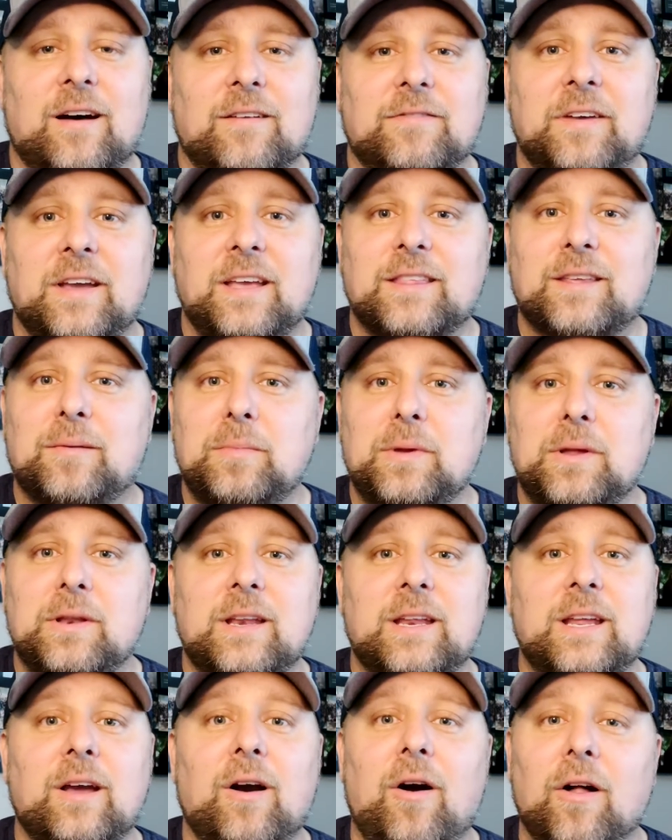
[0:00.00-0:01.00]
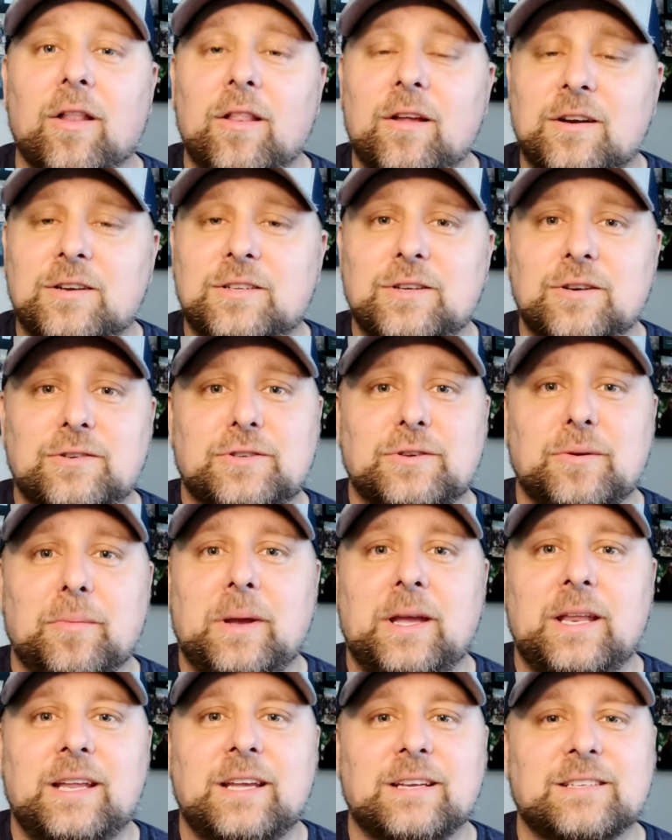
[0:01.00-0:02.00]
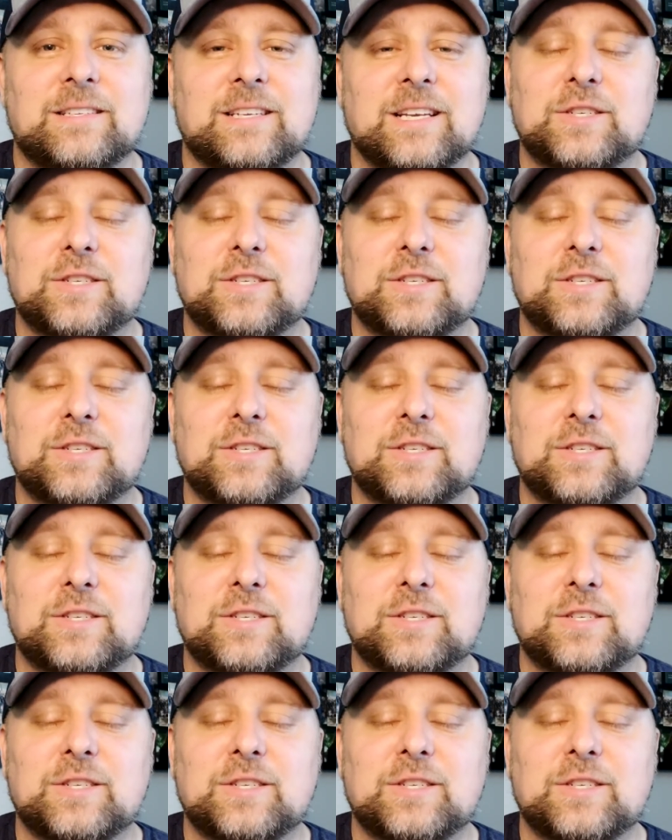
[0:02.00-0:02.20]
Faith Community, all our social medias,